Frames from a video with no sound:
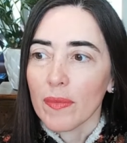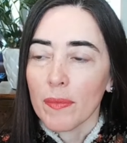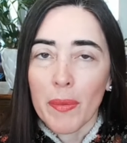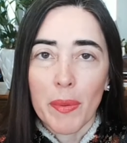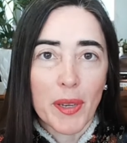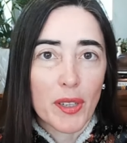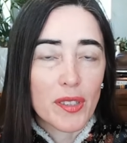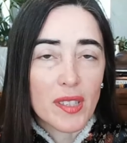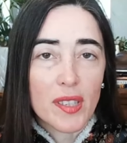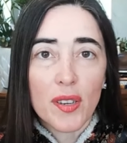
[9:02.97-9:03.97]
Maybe because
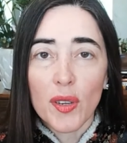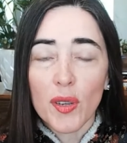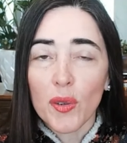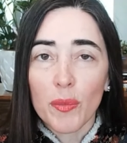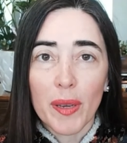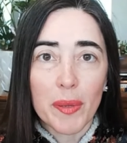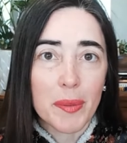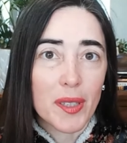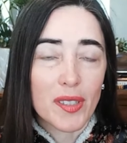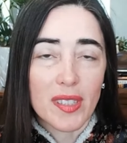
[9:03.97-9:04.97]
it's new, maybe
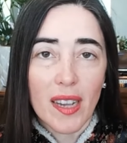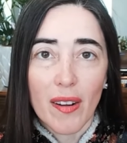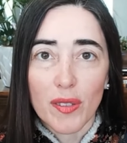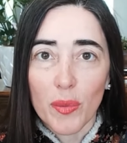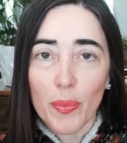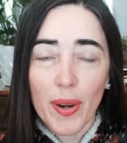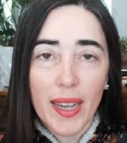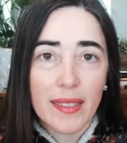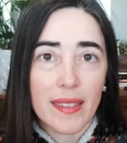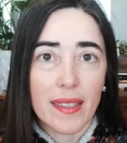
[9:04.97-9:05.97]
because it's hard to
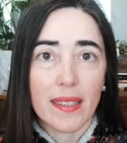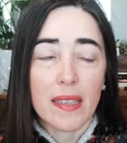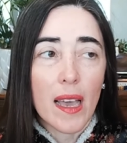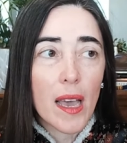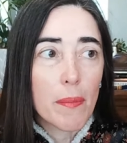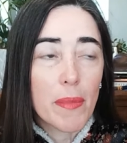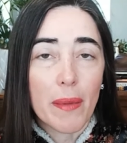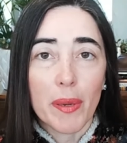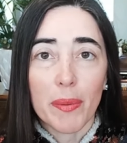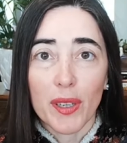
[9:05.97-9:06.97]
practice,
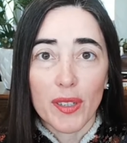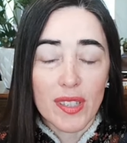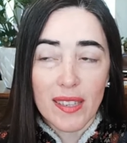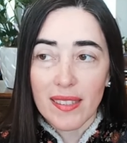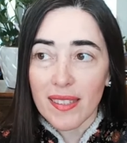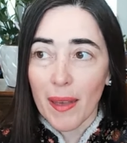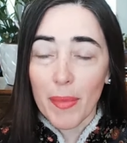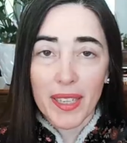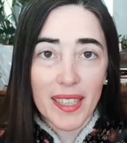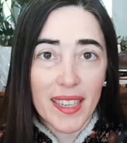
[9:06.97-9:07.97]
maybe because
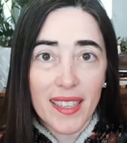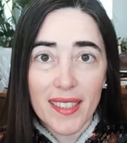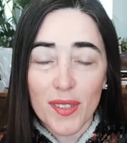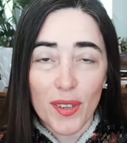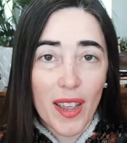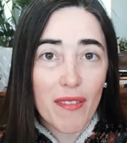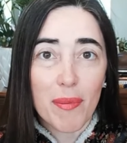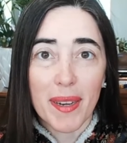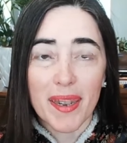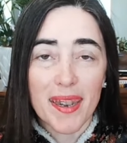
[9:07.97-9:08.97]
somebody else or
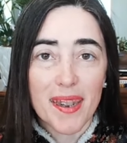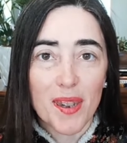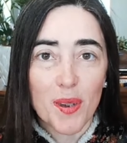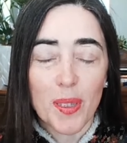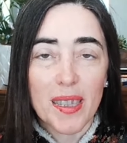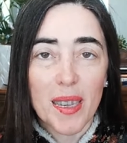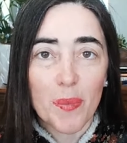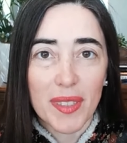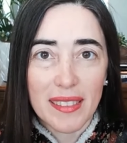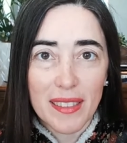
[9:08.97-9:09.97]
everybody else is doing
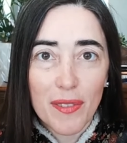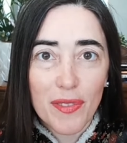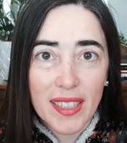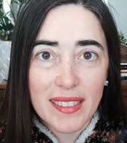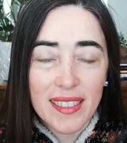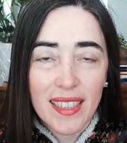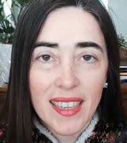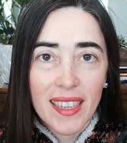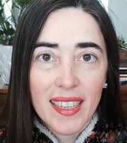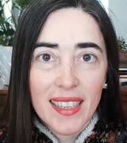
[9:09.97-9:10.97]
something different,
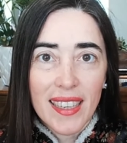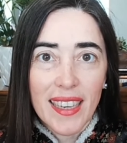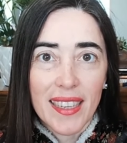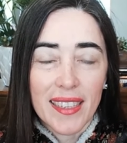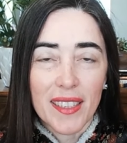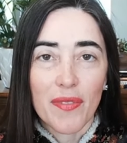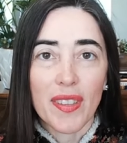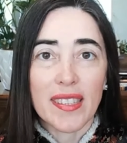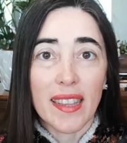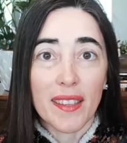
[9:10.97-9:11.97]
and it
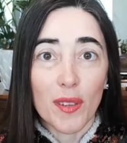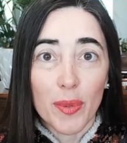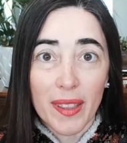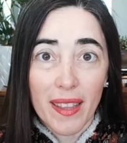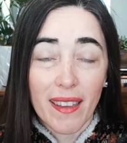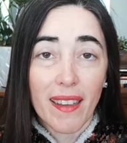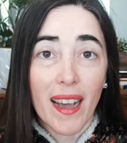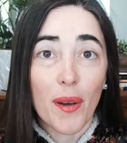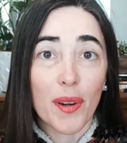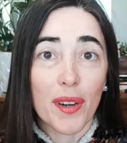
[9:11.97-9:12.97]
feels a little bit like
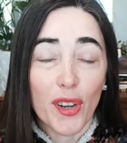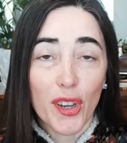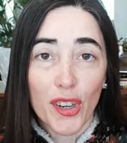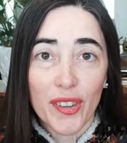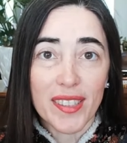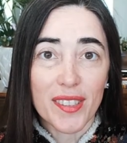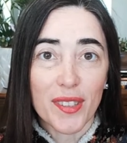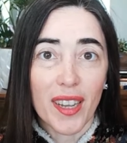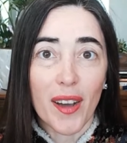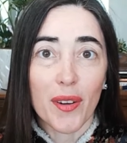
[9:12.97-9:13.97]
countercurrent
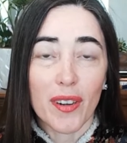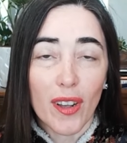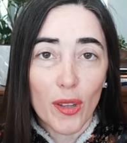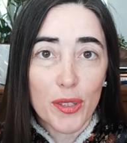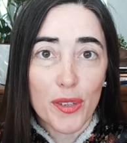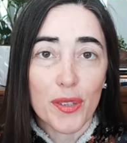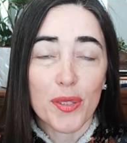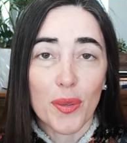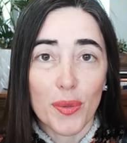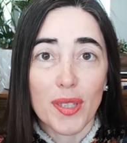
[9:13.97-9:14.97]
or counterculture
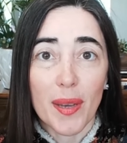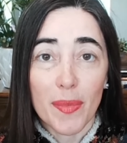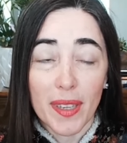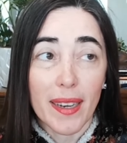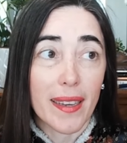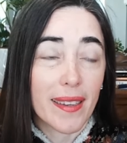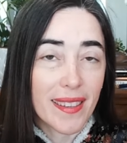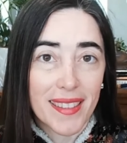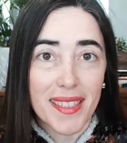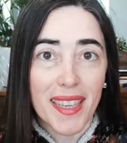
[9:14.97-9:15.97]
to do something like,
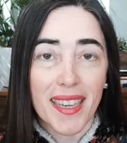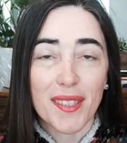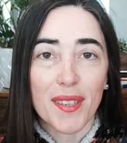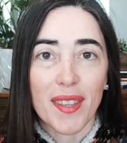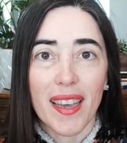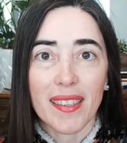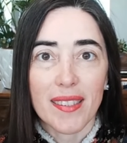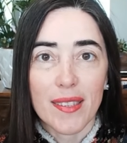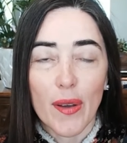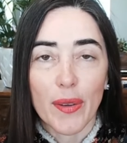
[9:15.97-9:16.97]
in this case today,
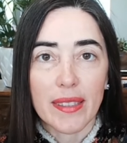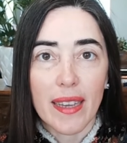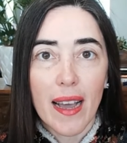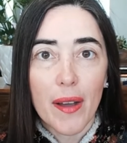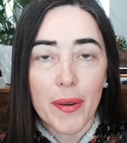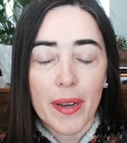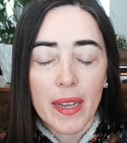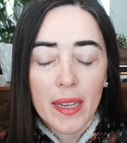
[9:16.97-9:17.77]
slowing down.